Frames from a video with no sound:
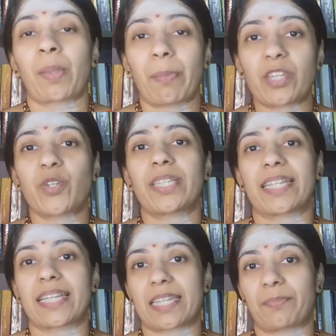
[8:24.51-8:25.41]
make sure
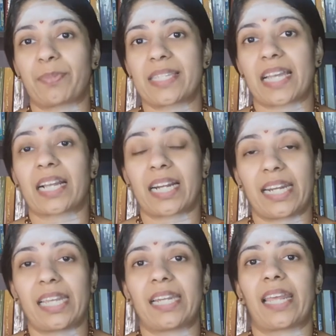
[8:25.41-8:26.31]
that the temples are
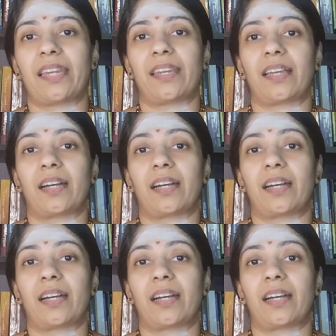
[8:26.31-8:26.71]
clean and